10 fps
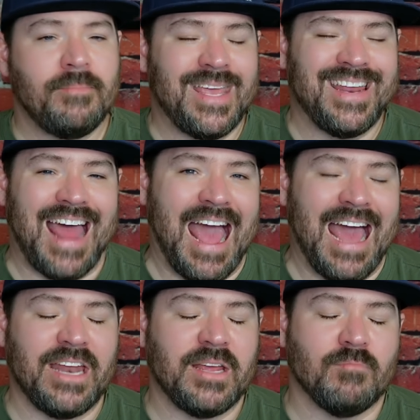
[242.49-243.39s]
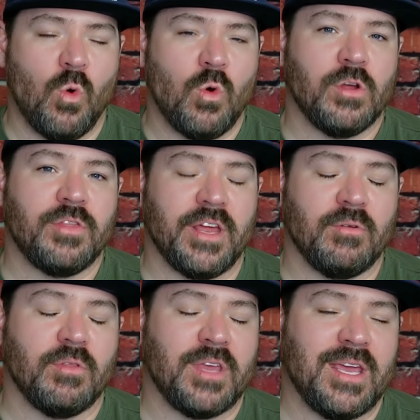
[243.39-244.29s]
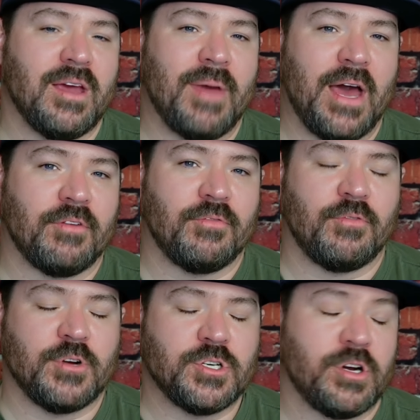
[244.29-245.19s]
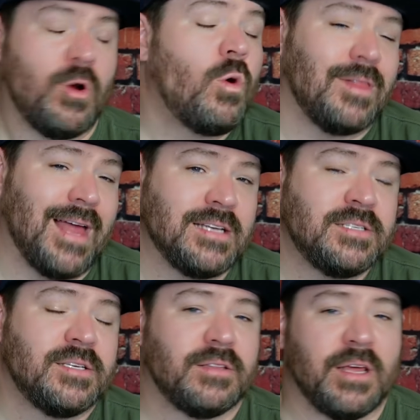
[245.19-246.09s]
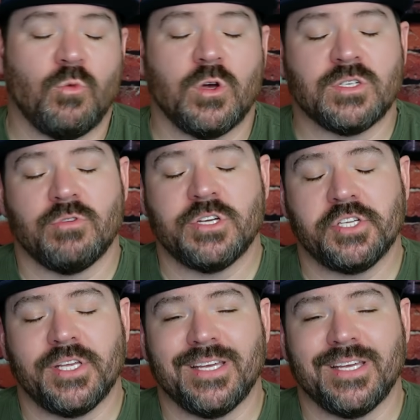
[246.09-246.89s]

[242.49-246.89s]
mean adding more than the amount of refrigerant or less than was originally